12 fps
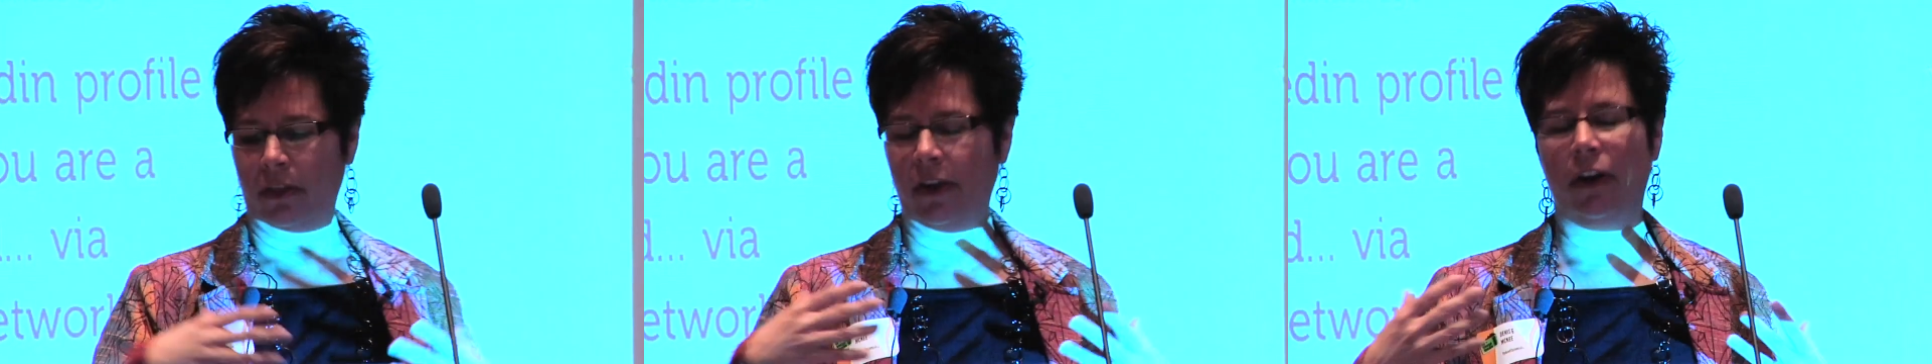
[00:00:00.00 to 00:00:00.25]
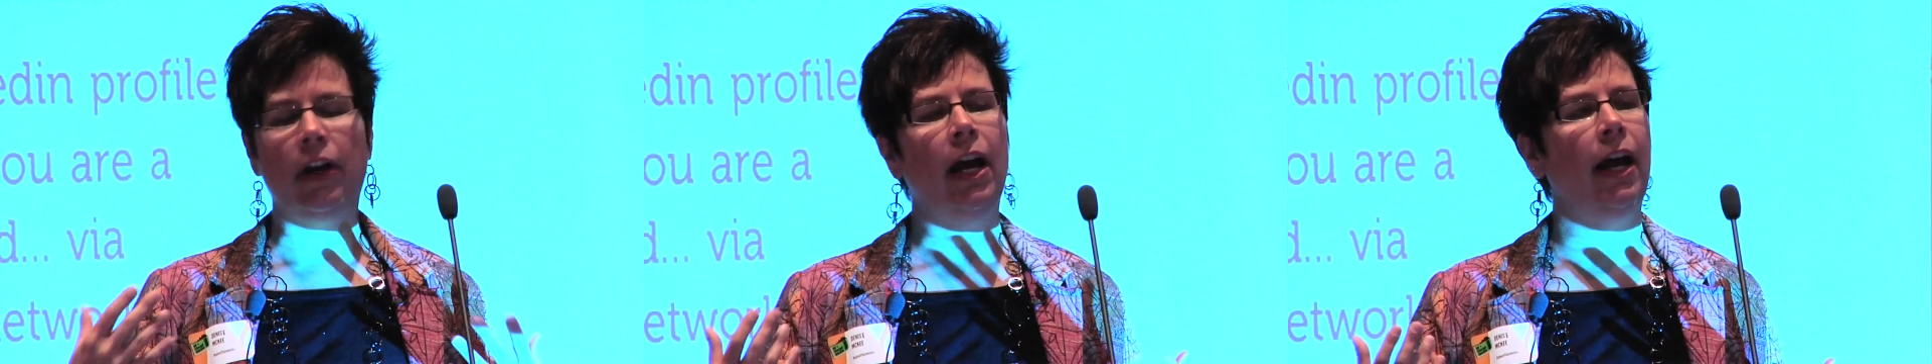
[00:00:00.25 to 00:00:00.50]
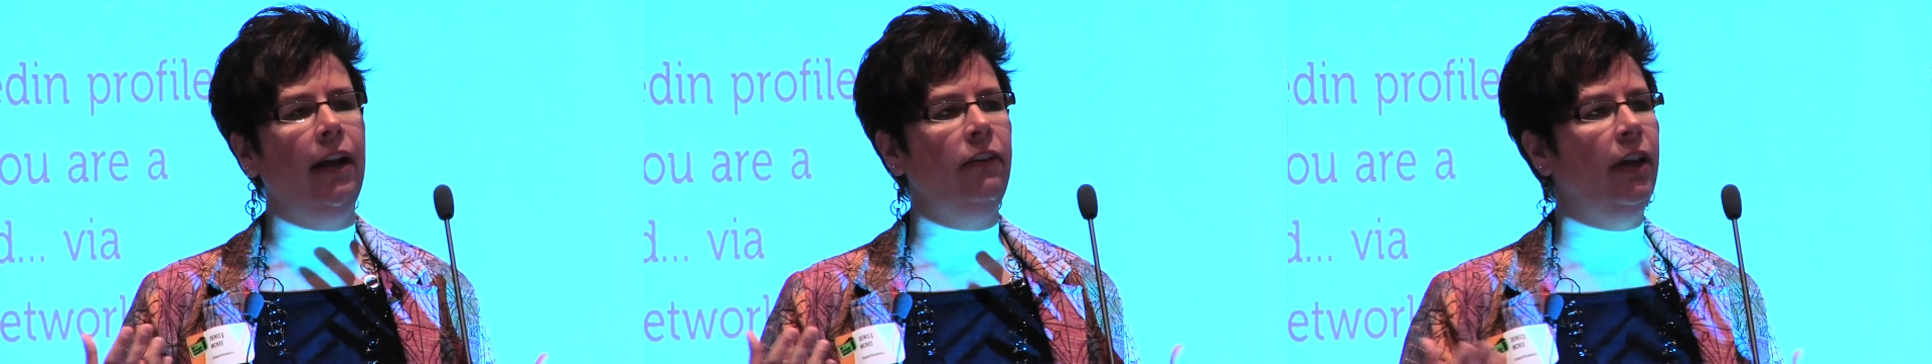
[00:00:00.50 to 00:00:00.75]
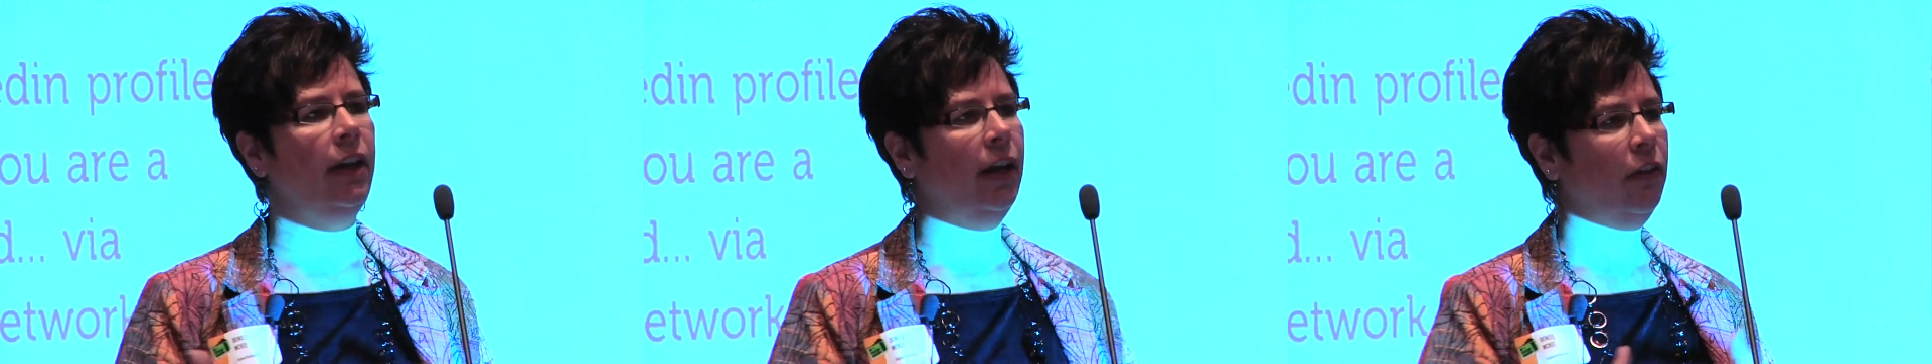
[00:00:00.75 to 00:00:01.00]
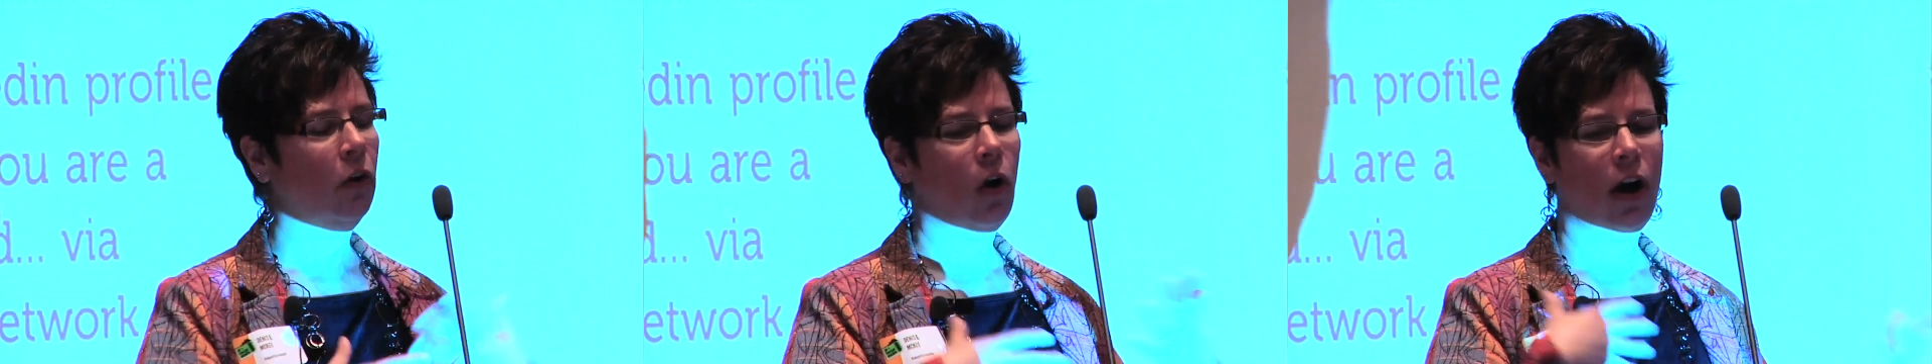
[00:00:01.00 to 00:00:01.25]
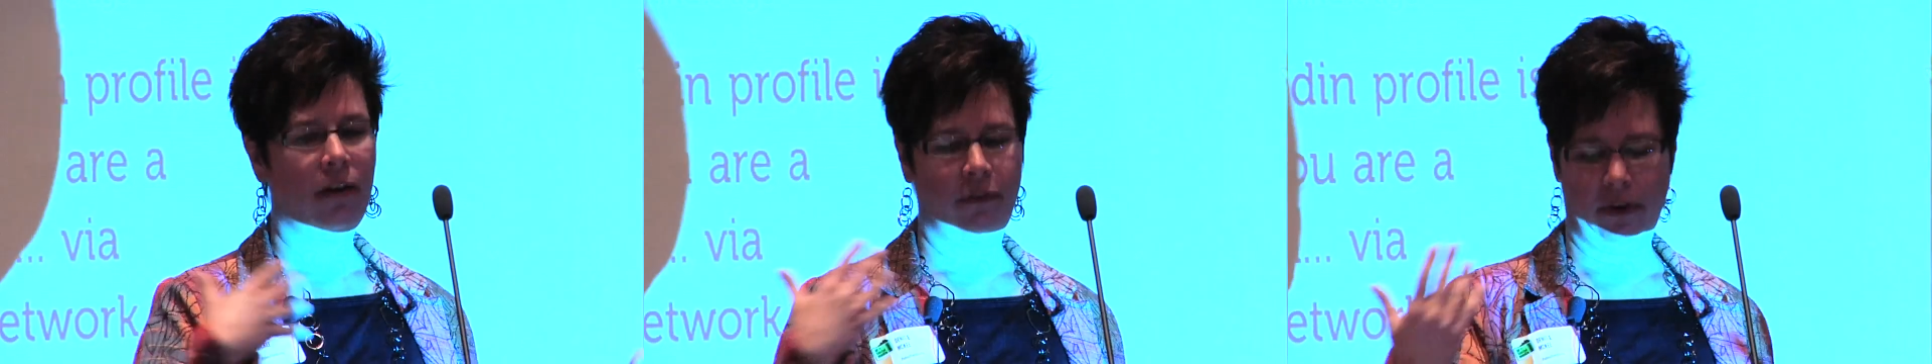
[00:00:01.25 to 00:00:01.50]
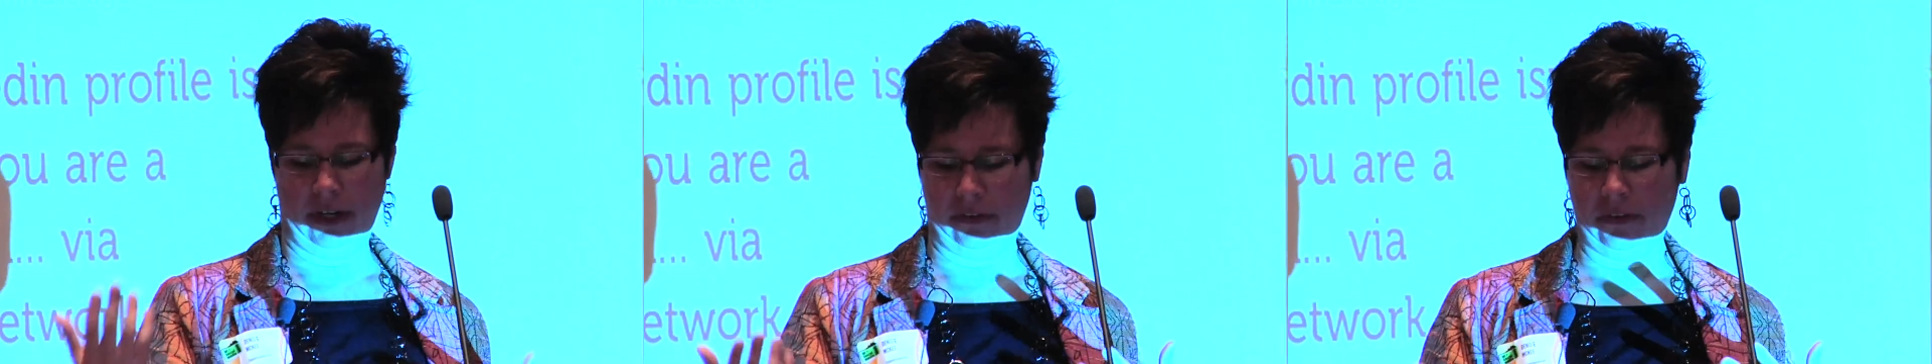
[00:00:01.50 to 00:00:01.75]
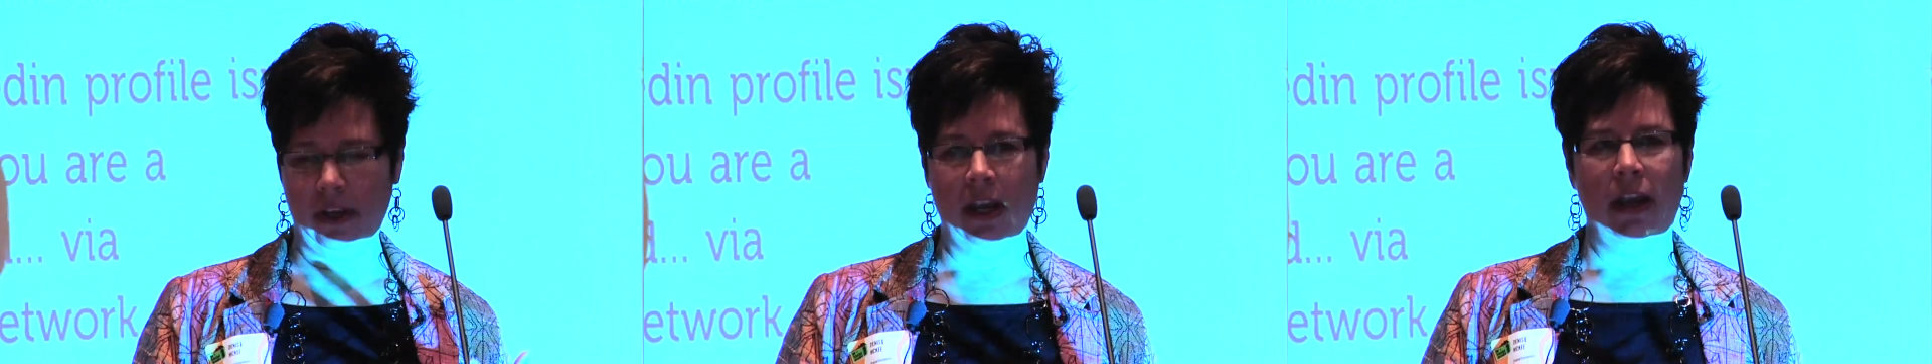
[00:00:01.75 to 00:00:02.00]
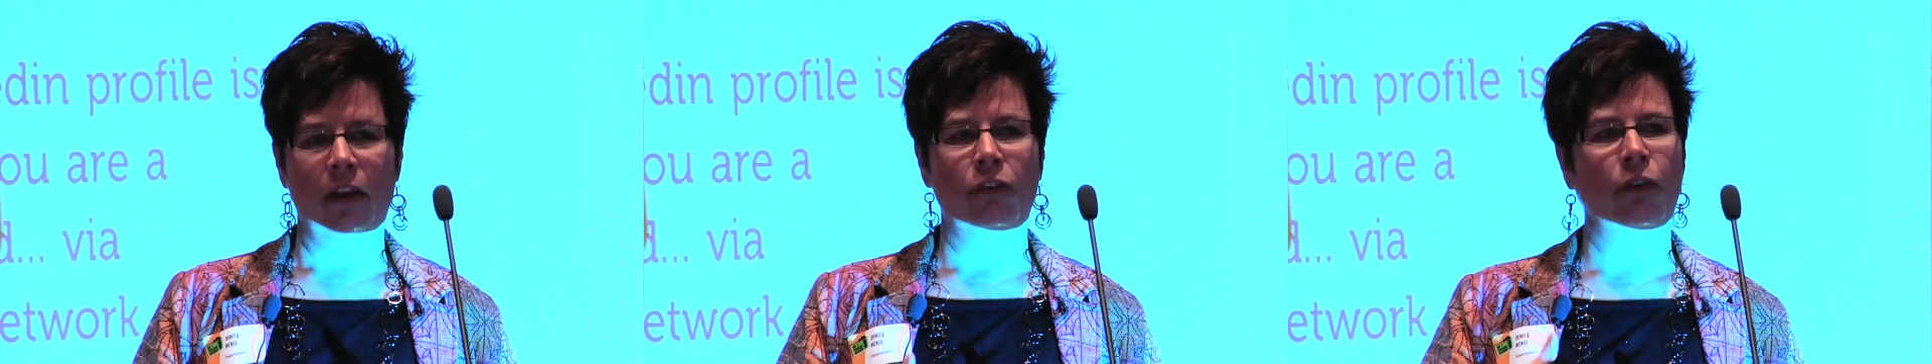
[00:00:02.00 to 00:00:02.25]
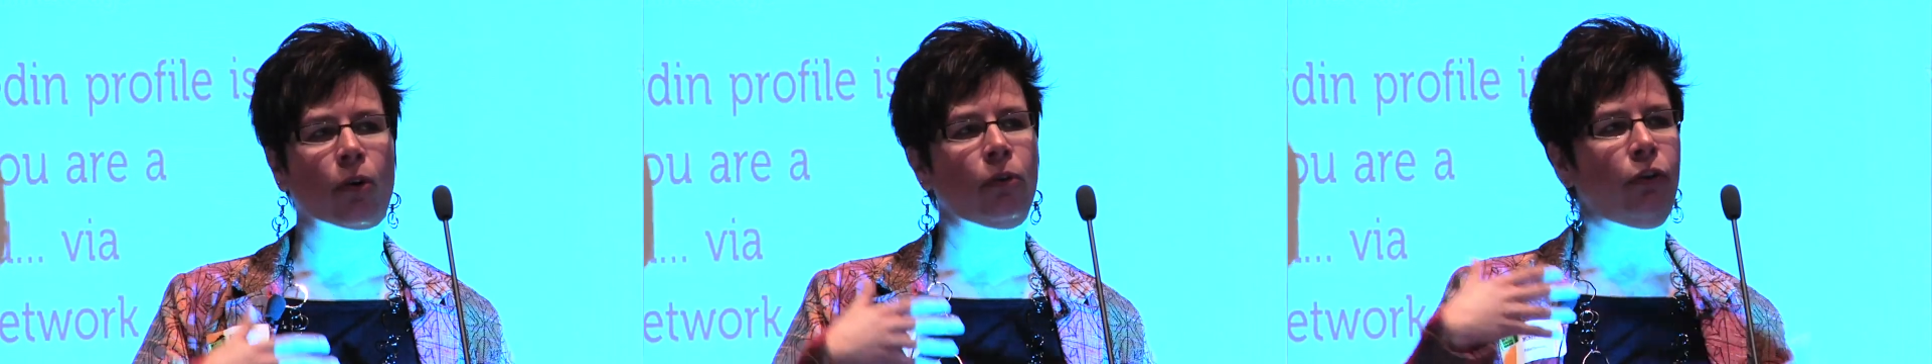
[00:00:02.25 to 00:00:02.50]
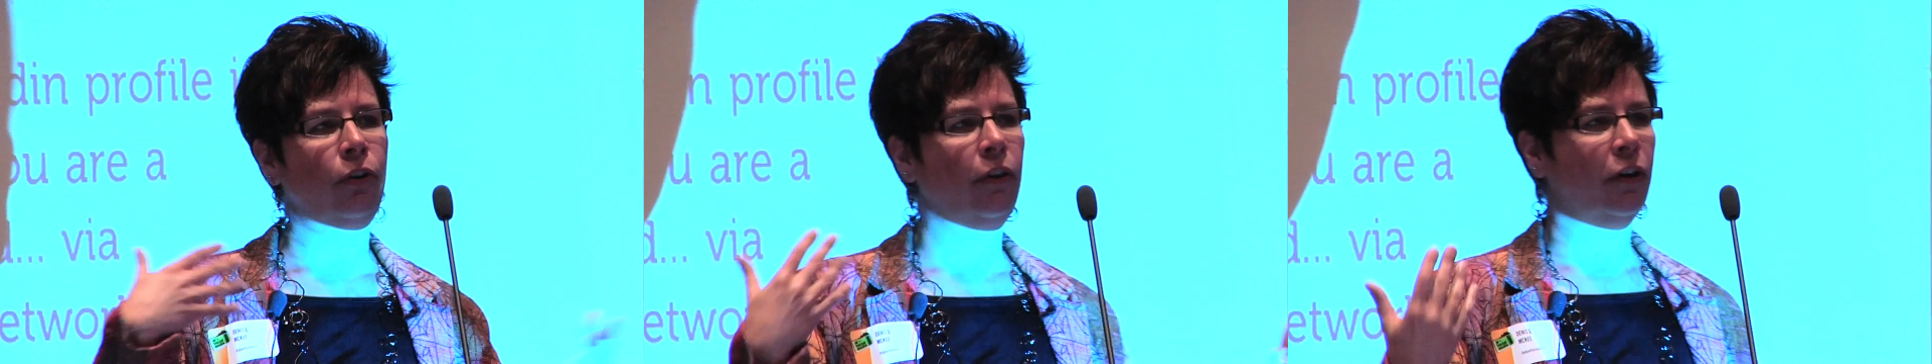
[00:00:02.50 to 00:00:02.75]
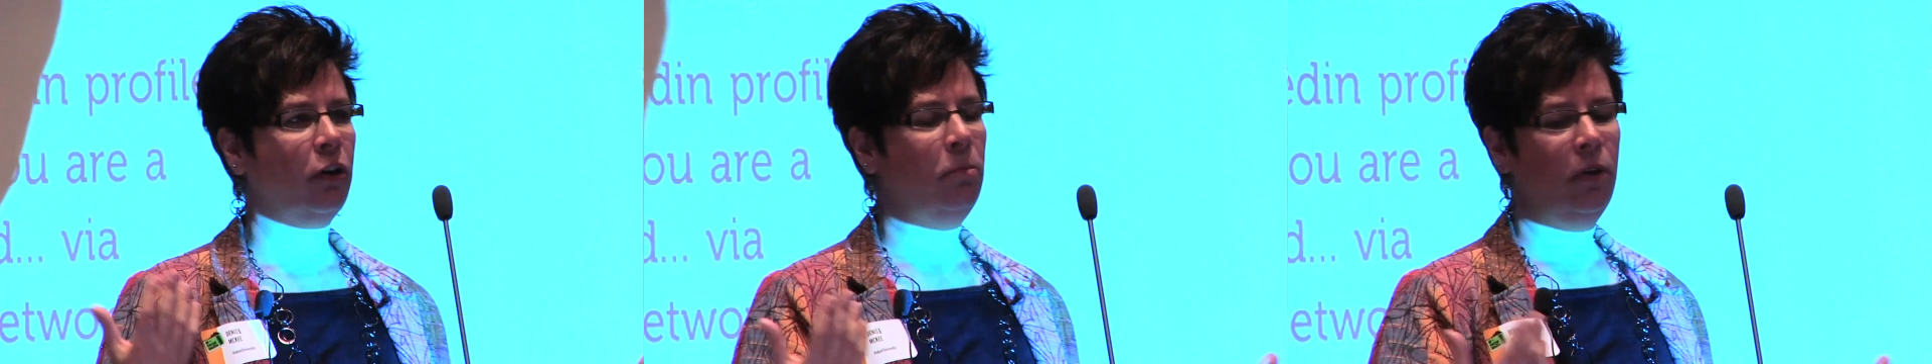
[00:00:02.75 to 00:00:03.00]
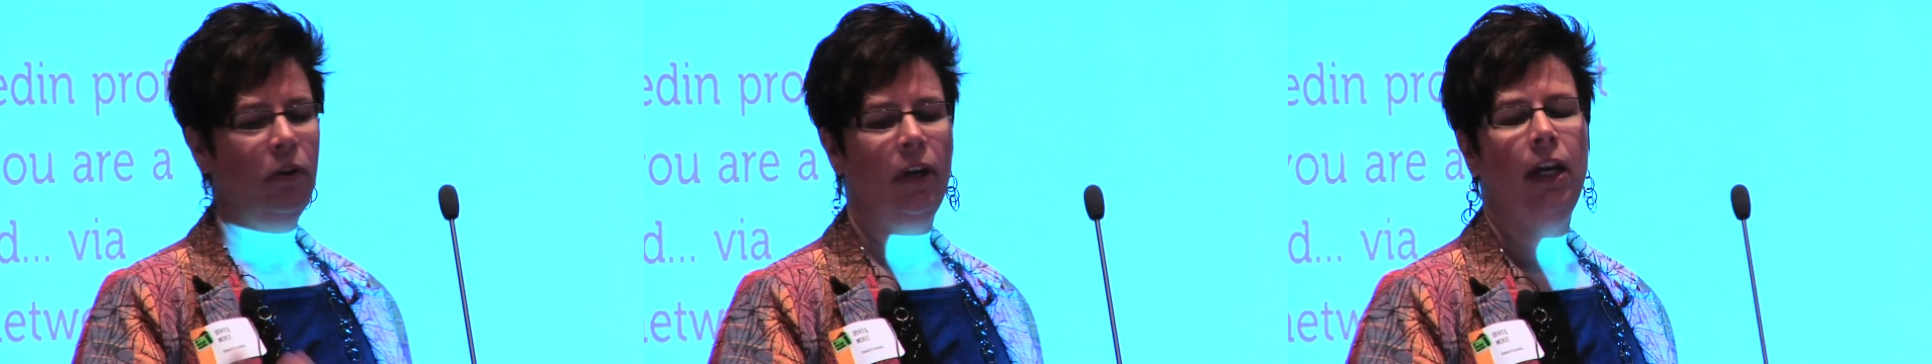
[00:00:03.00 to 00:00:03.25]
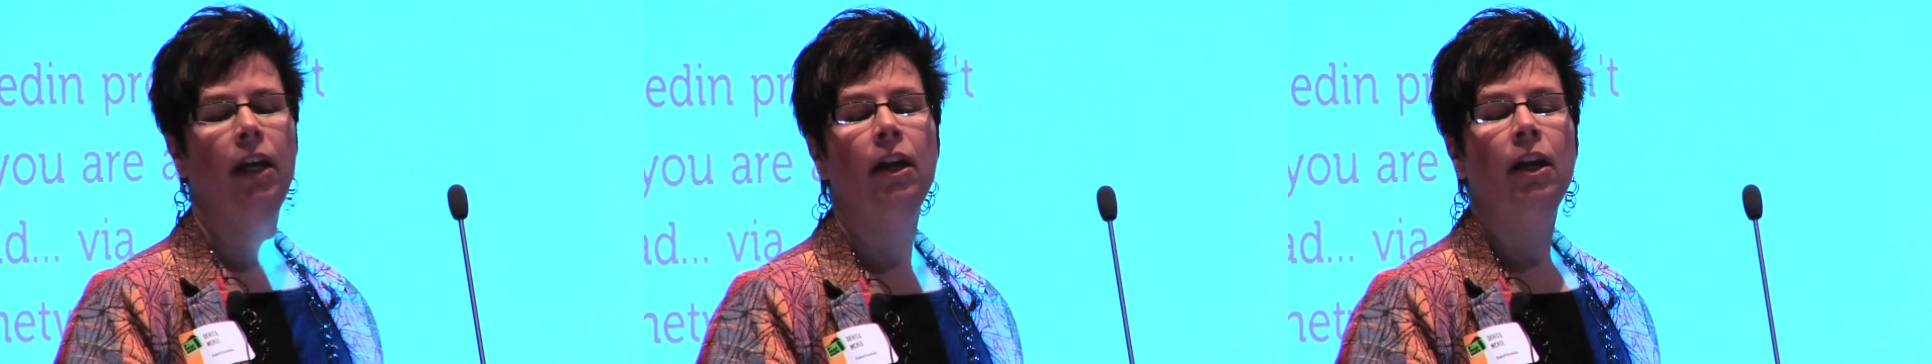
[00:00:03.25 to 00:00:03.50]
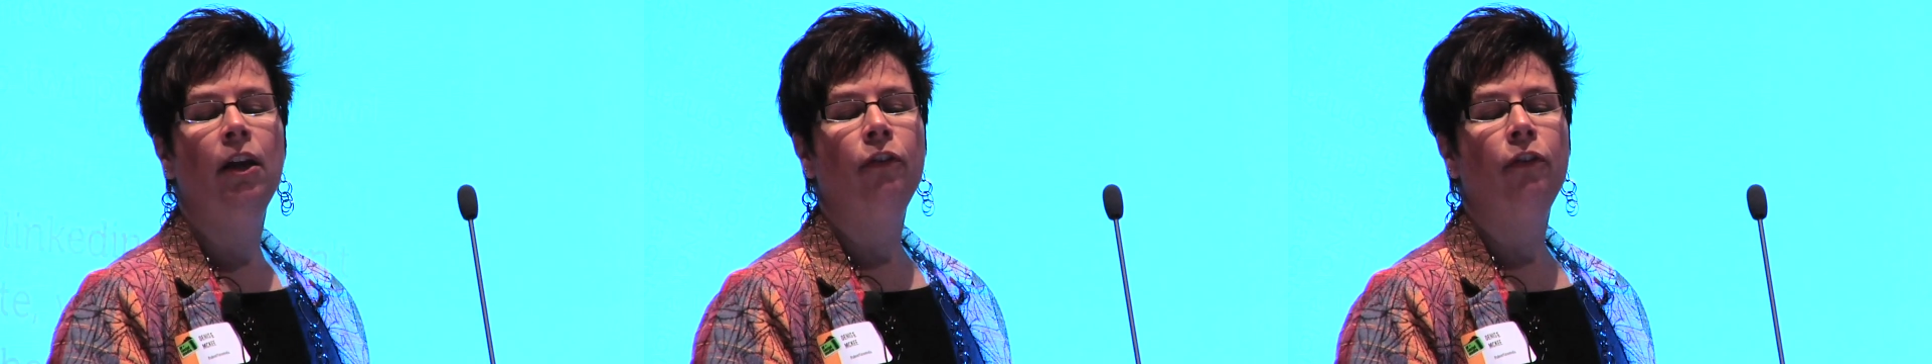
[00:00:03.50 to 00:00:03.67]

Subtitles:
their content and their offerings to their community.